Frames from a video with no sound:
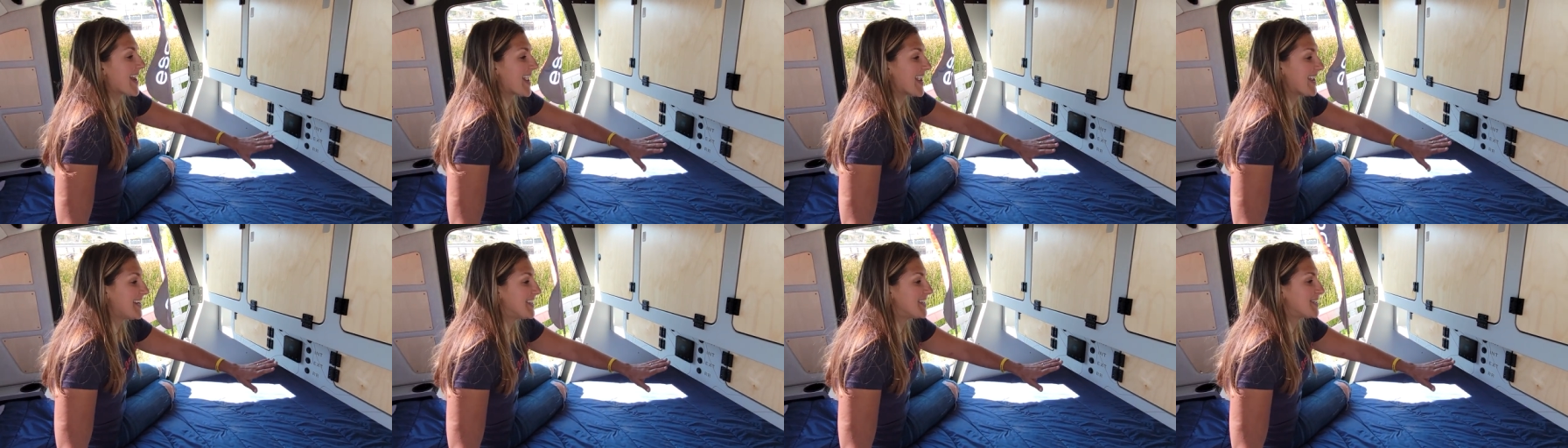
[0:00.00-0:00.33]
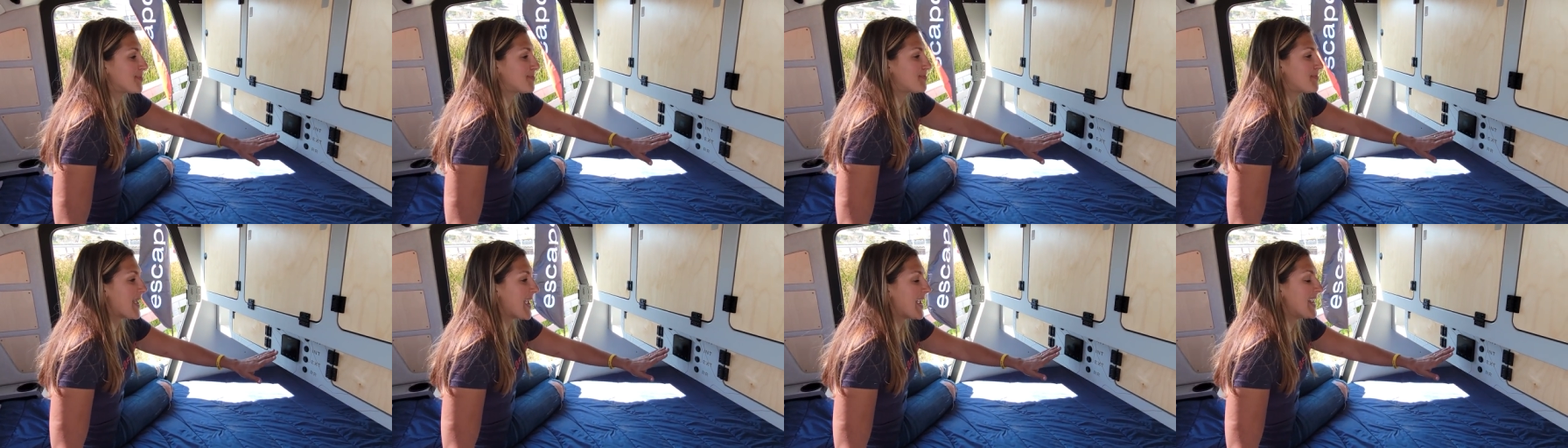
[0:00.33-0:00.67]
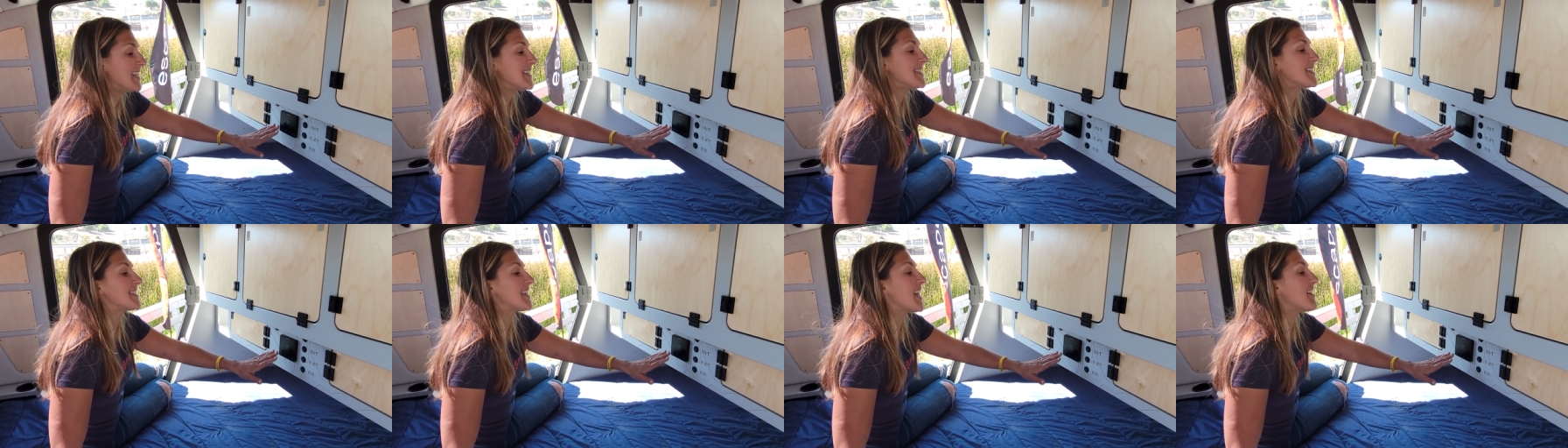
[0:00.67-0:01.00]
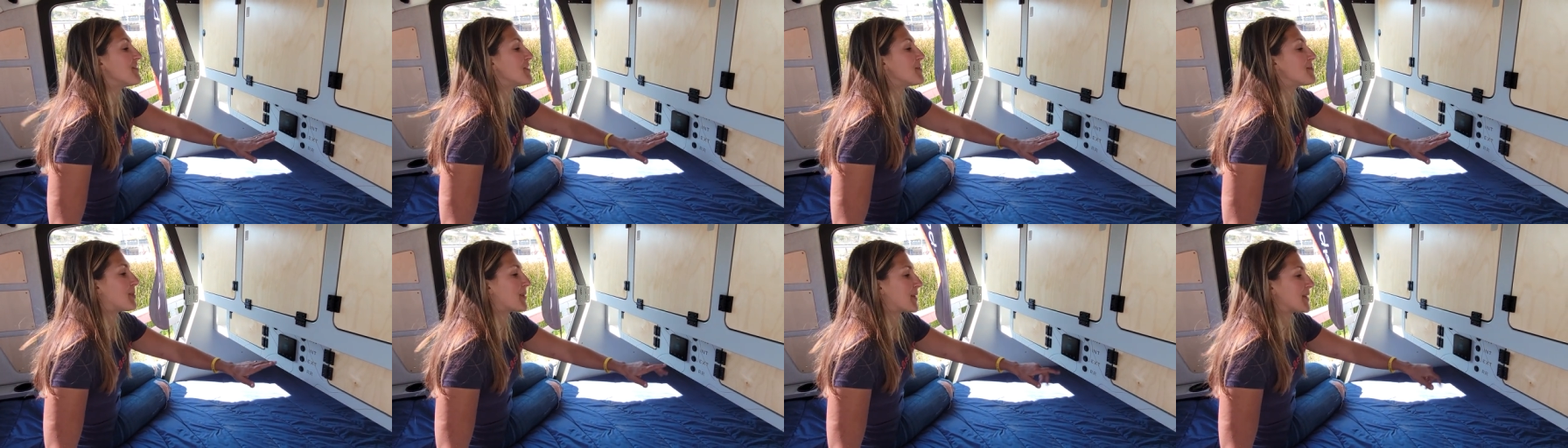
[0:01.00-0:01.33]
80,
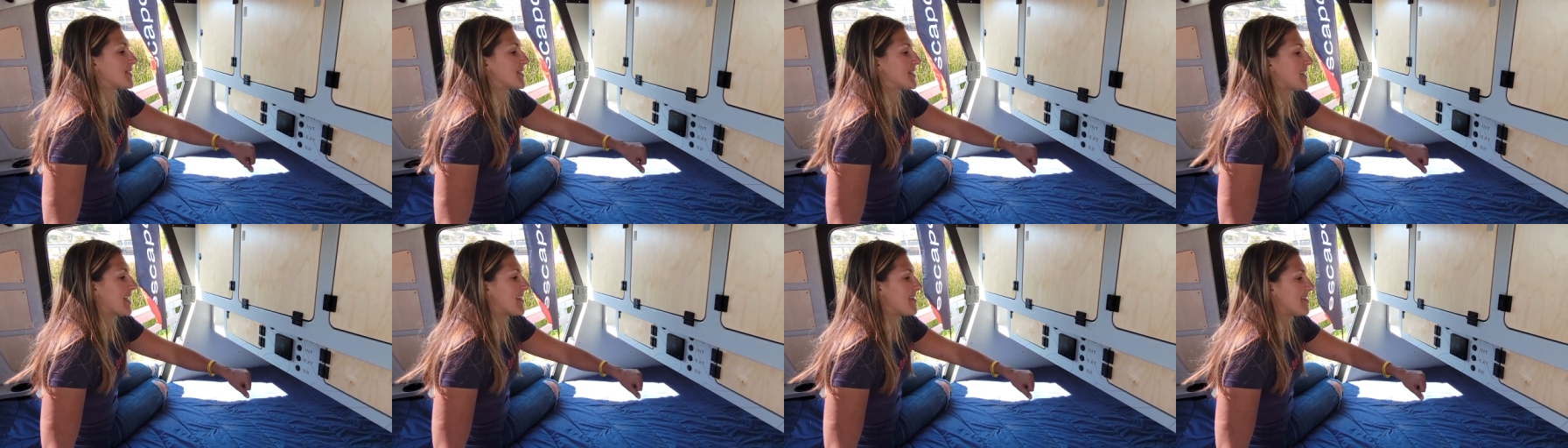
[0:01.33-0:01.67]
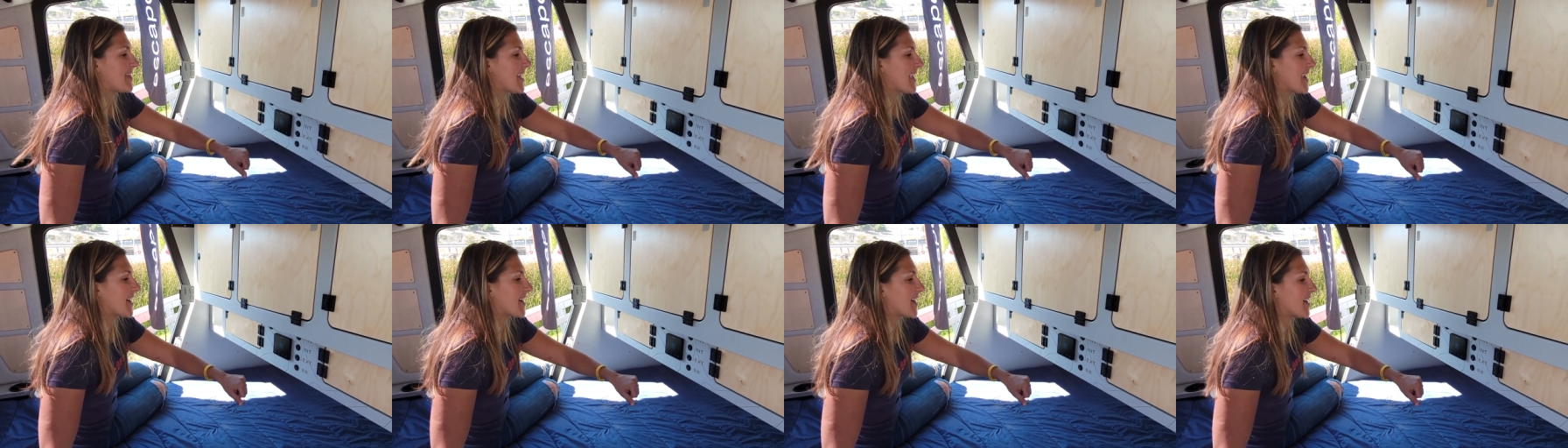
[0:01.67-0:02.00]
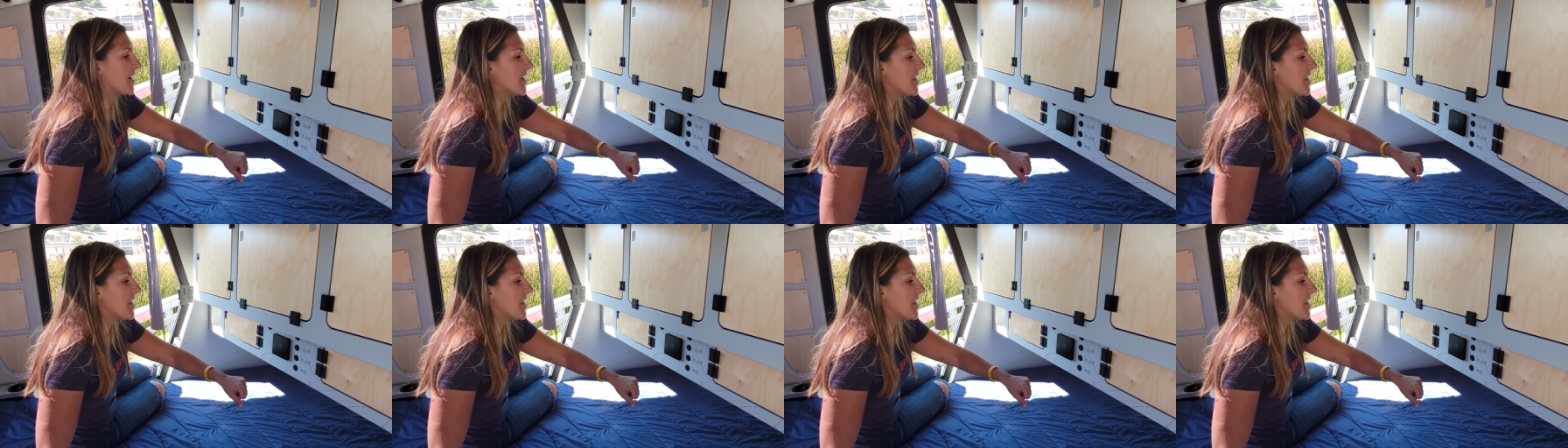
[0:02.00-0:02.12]
87% there